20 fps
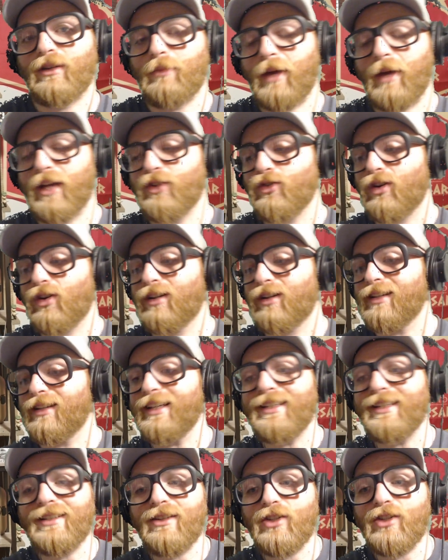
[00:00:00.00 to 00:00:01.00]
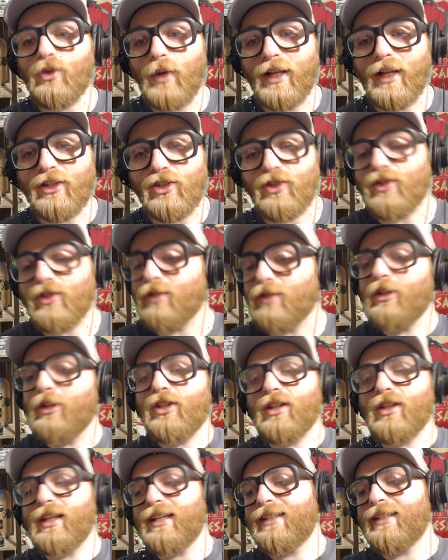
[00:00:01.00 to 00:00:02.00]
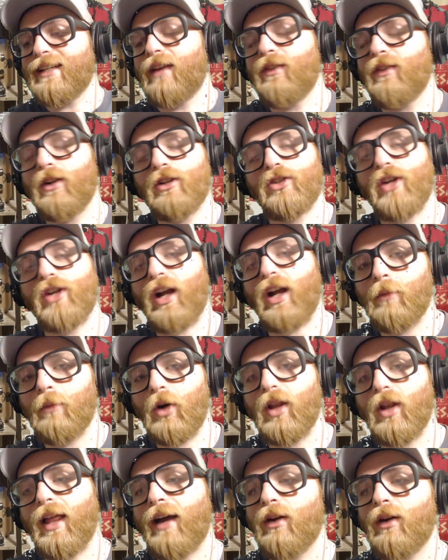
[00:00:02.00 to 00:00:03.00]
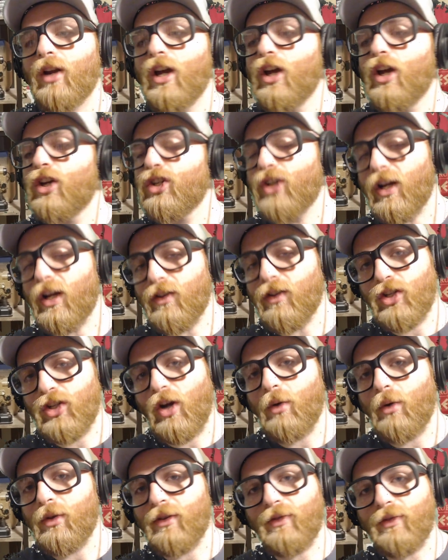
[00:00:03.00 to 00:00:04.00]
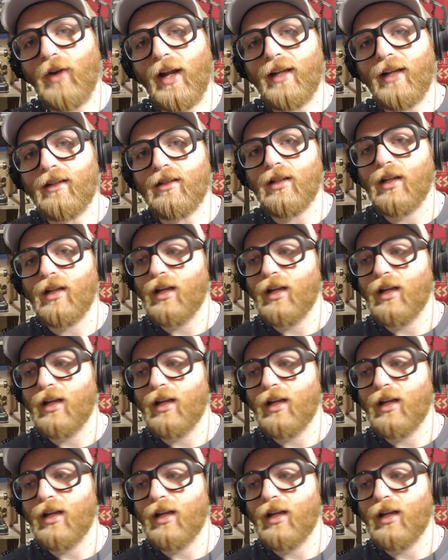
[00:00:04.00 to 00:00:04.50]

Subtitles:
Patreon. Links to the Twitch. There's a bunch of links down there. Check them all out. Share the show with a friend.